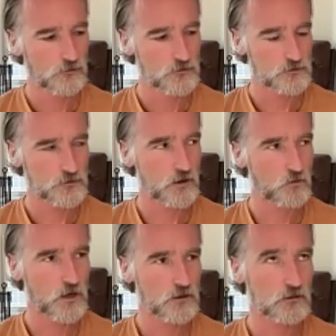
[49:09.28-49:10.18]
So now
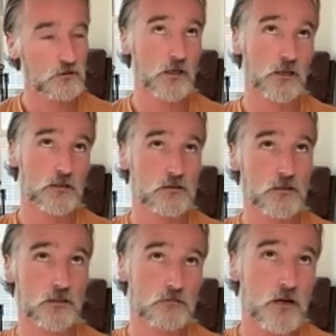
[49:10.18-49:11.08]
what? Okay, so I
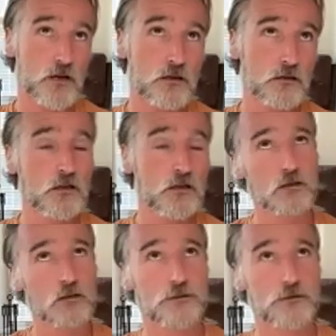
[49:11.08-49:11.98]
can run,
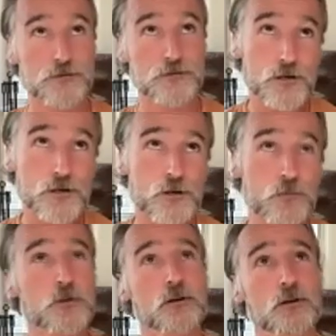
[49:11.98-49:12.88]
I can
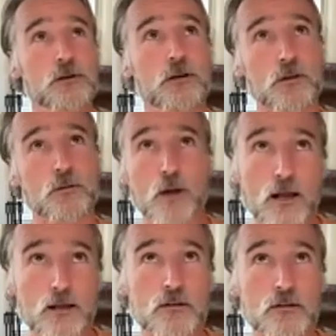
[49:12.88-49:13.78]
jump, I can
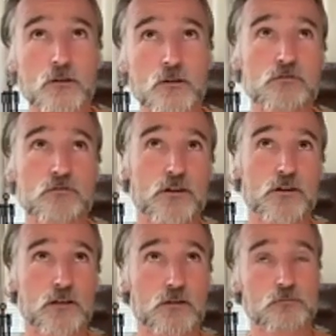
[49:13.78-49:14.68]
balance. Let me find
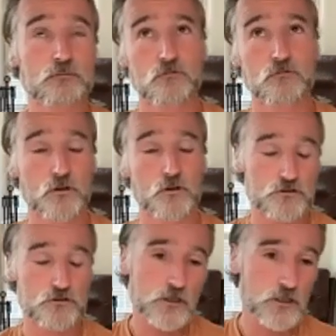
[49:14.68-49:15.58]
like a fallen
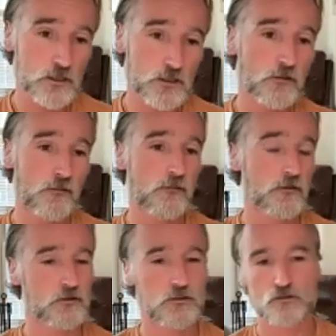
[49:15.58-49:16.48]
tree.
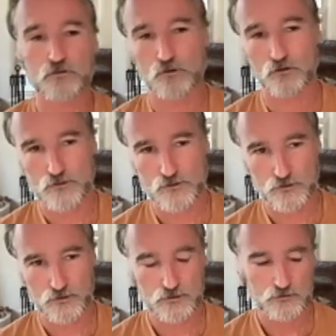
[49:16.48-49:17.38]
I can do all these
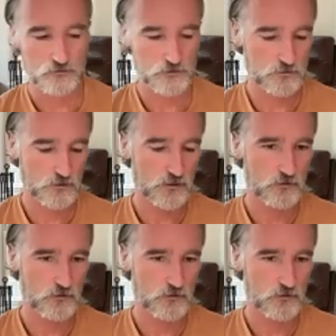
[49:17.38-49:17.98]
things. That's great.